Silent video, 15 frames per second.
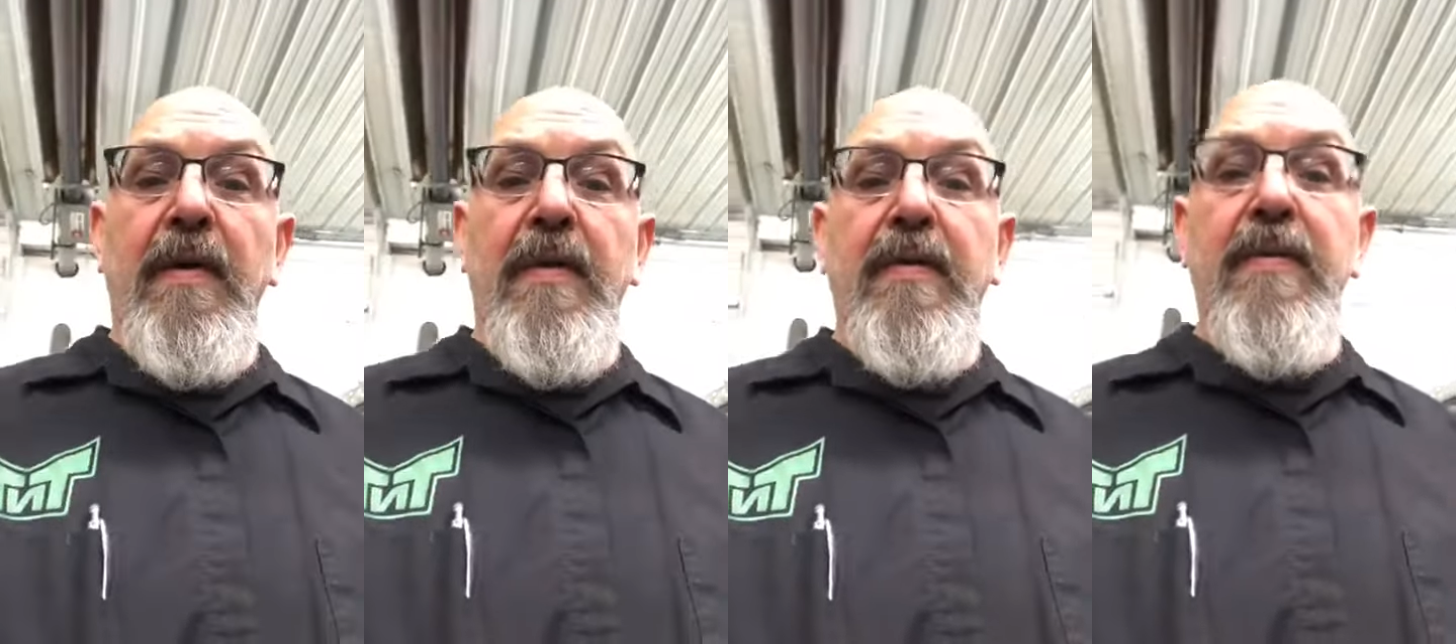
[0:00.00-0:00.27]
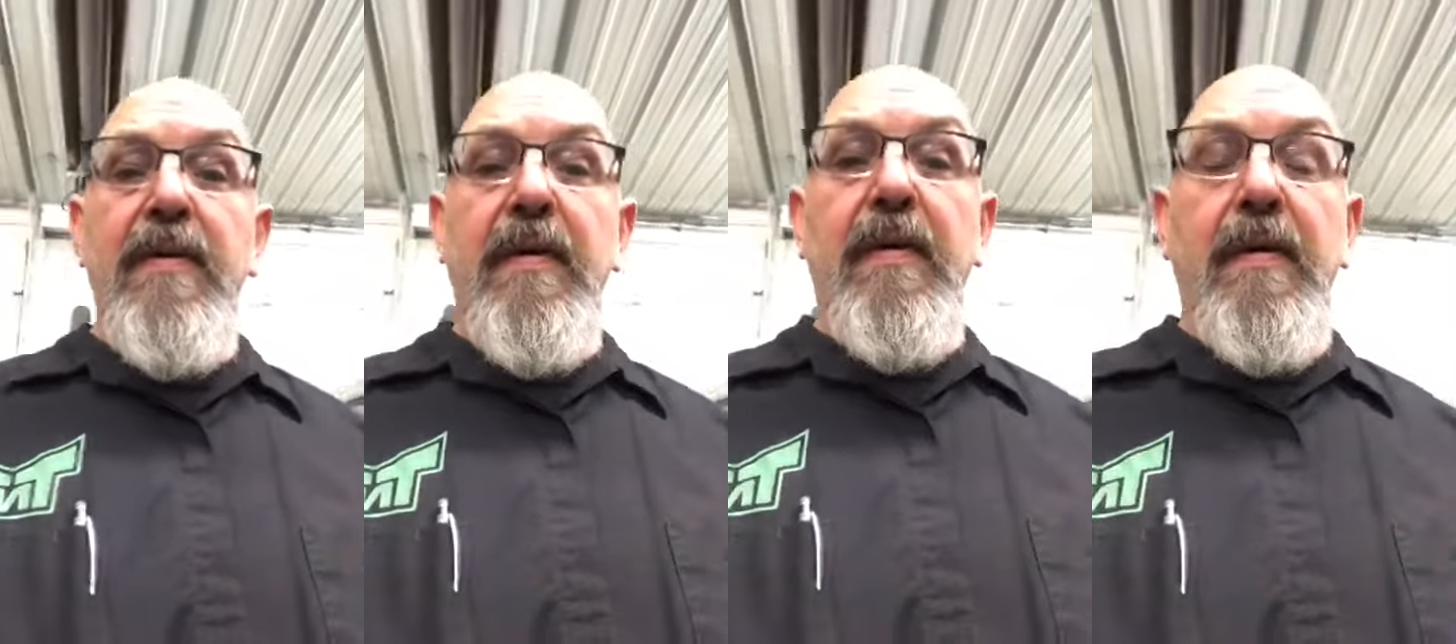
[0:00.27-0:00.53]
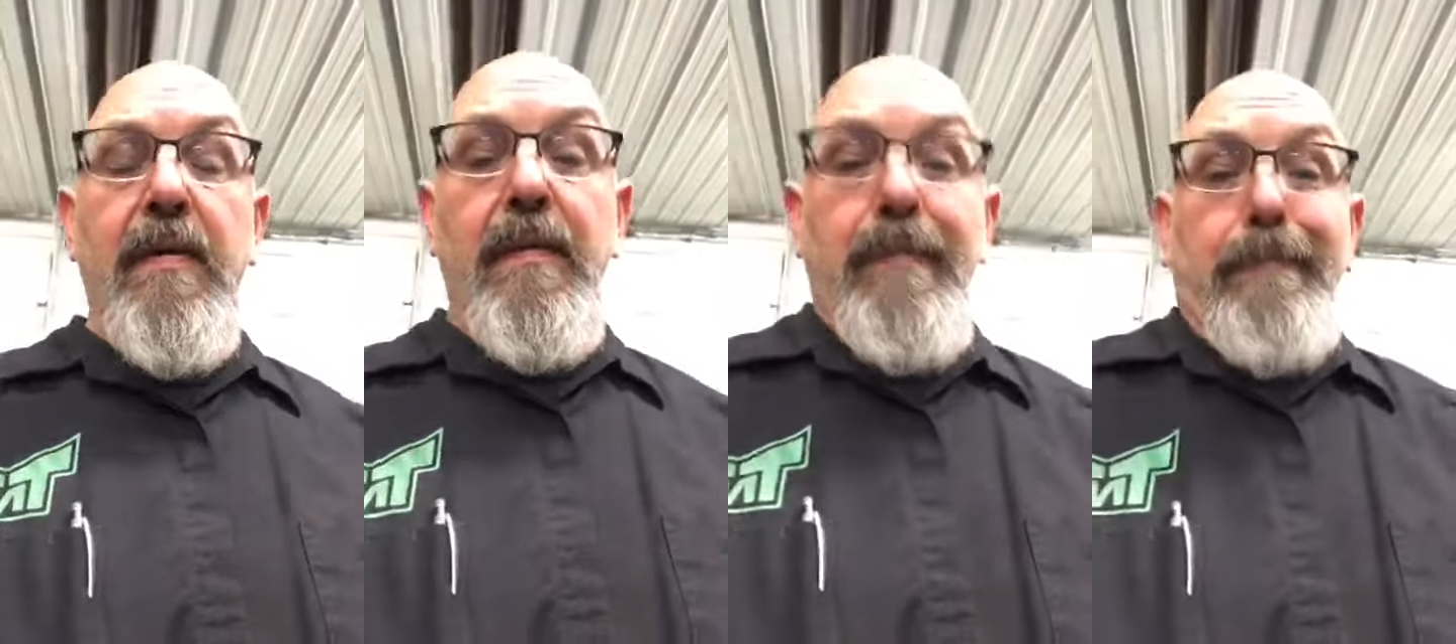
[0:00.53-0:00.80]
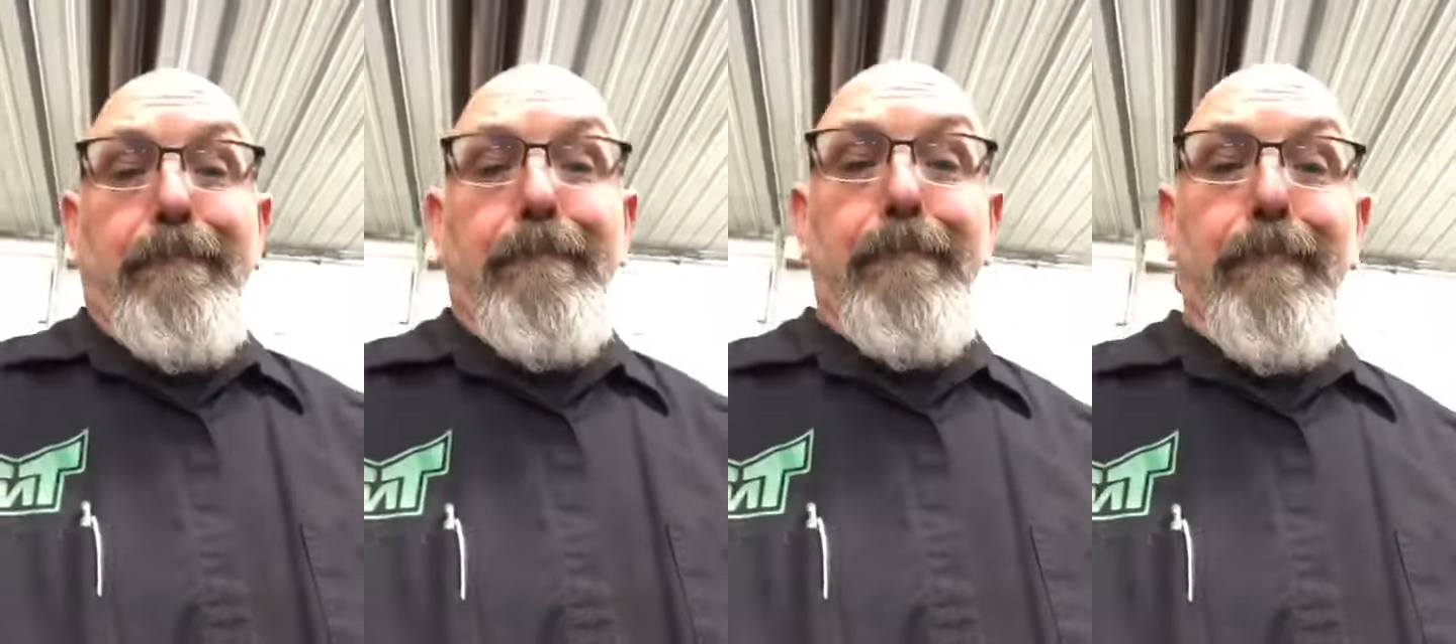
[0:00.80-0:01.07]
So,
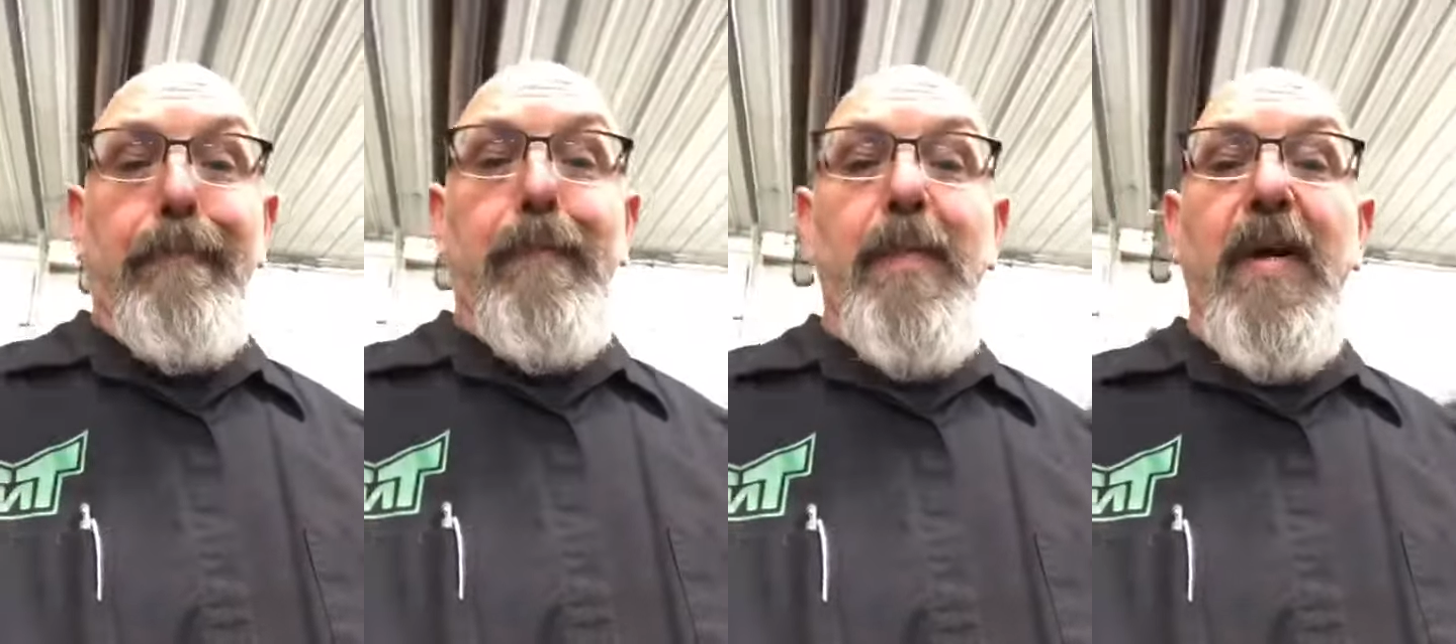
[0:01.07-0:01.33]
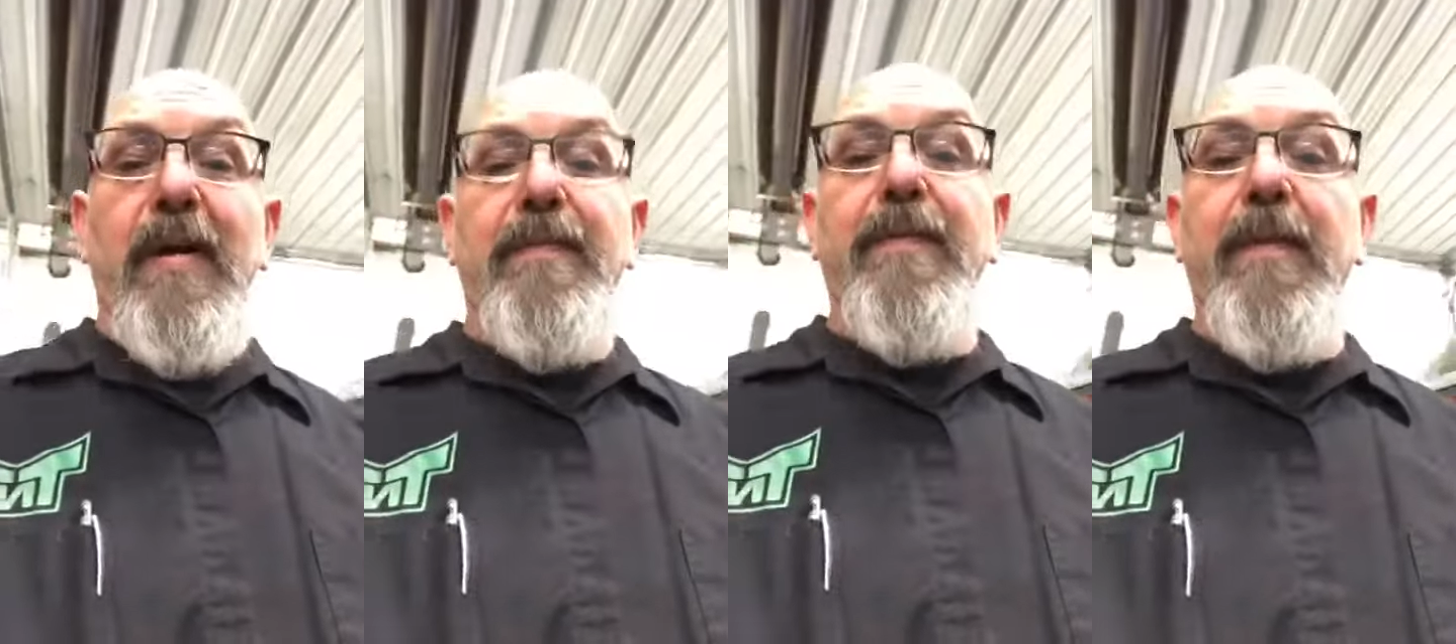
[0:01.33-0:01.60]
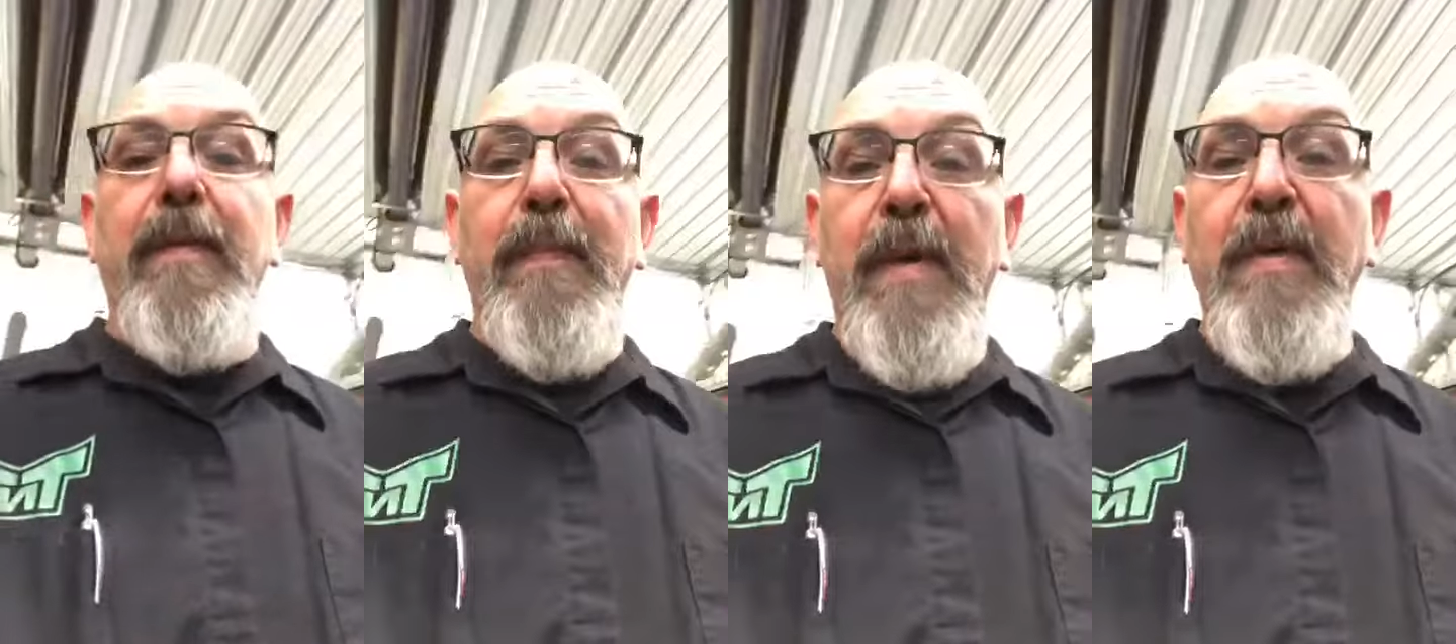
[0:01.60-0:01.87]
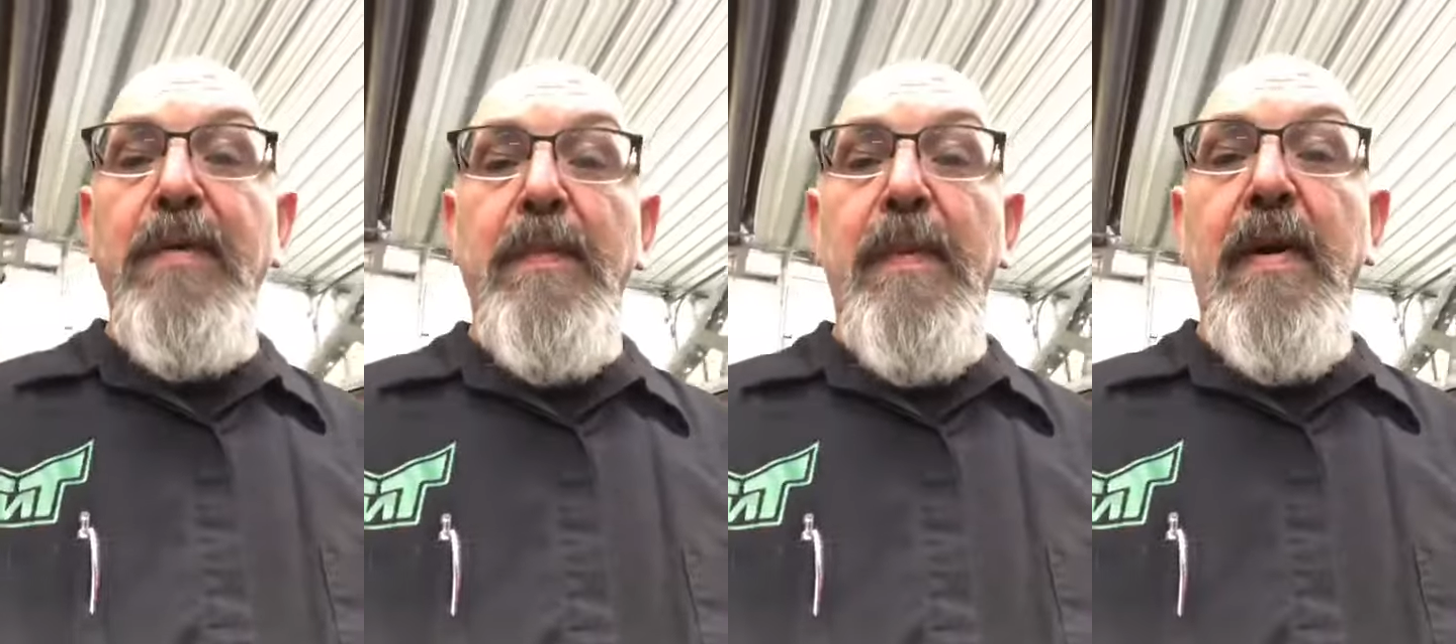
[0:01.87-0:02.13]
but for the
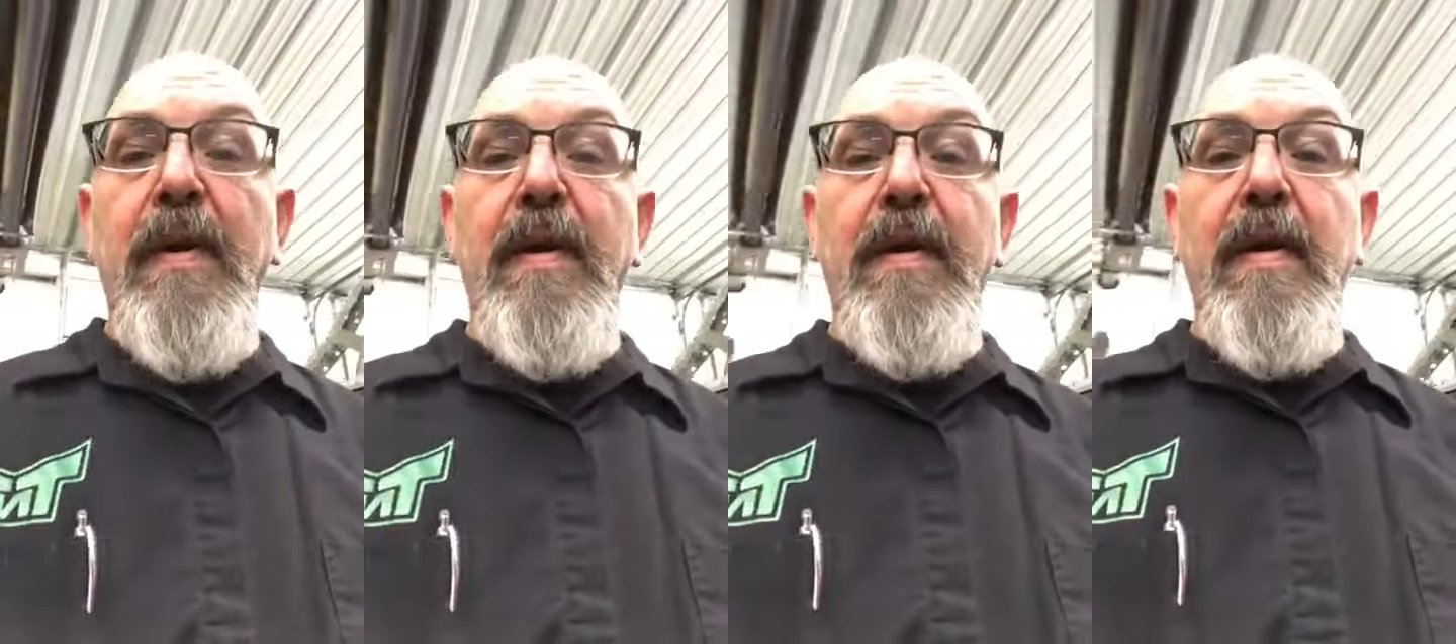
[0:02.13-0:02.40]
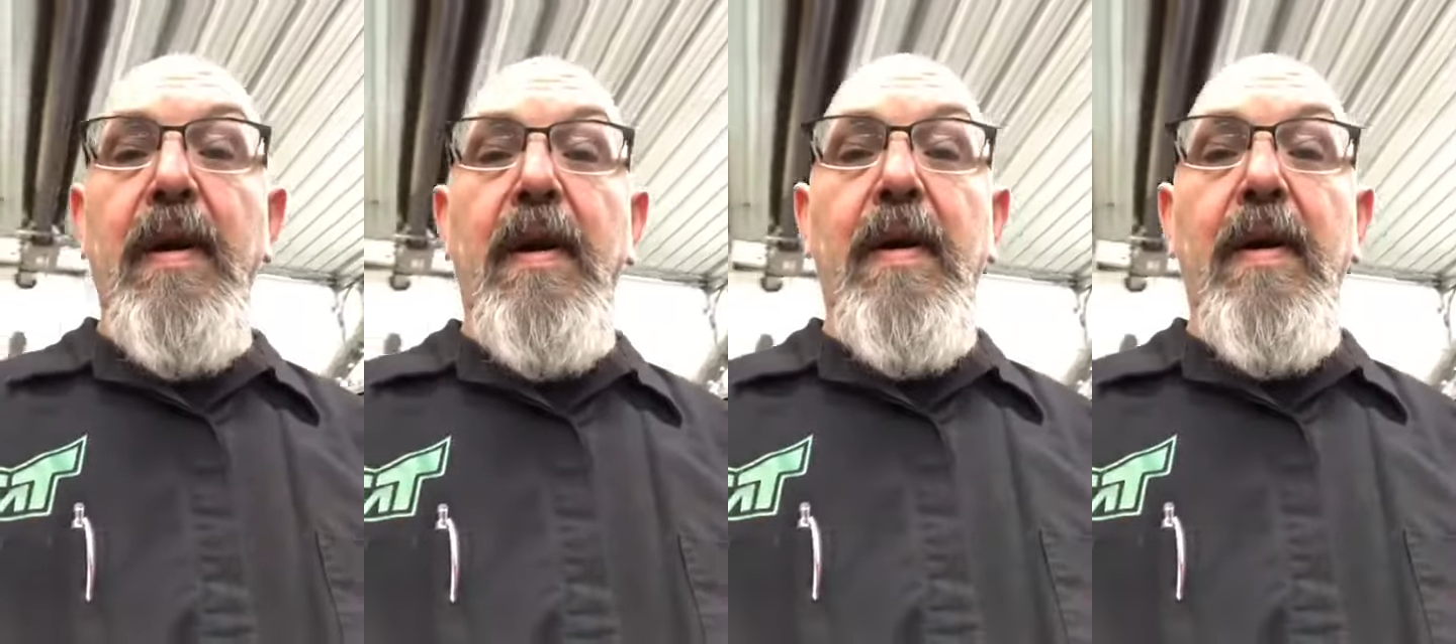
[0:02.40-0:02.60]
most part,